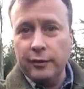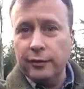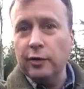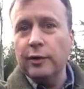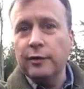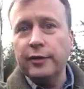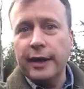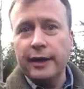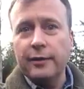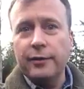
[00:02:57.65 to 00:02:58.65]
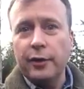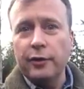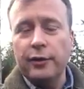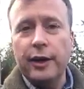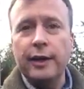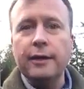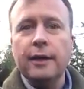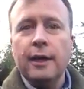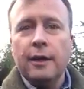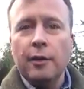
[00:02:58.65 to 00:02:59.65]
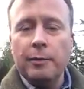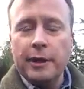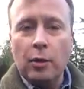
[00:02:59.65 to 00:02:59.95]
and certainly the second and third day, there'll be